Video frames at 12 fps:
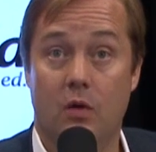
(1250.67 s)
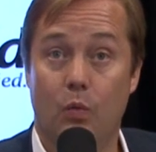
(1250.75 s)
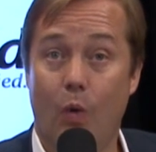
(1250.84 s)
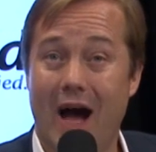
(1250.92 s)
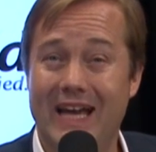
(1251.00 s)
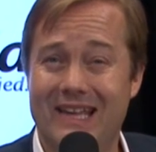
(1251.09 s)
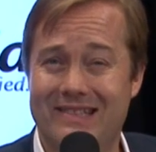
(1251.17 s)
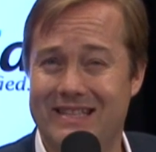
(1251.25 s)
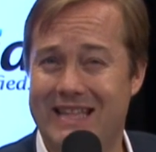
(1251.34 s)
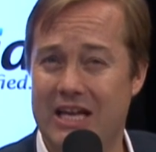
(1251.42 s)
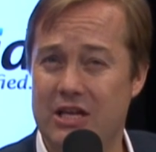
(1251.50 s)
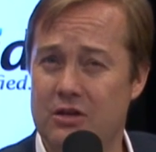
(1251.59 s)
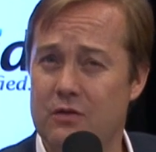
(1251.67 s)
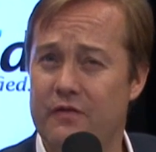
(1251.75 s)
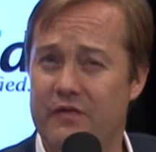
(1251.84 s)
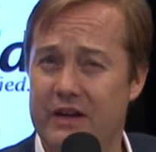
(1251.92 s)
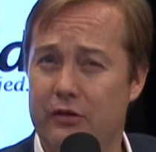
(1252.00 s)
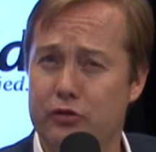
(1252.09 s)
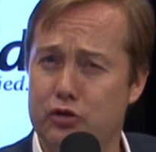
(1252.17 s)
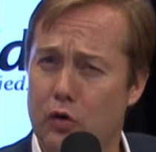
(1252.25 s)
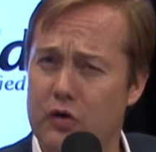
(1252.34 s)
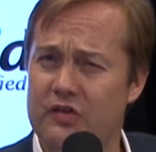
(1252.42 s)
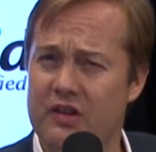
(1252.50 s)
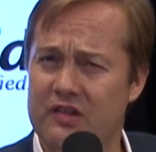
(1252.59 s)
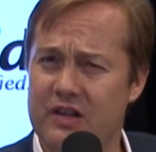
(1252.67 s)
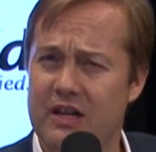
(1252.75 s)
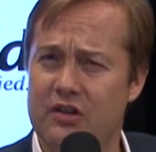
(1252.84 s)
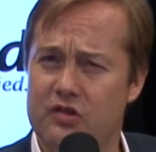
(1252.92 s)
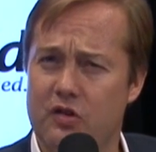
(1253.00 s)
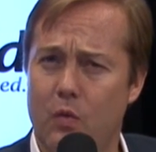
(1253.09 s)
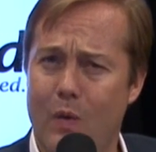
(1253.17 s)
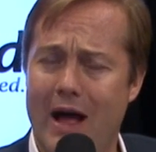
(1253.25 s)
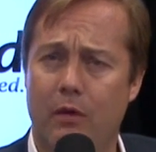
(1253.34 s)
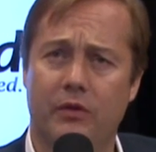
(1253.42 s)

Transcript: Why is it that you feel you're succeeding so well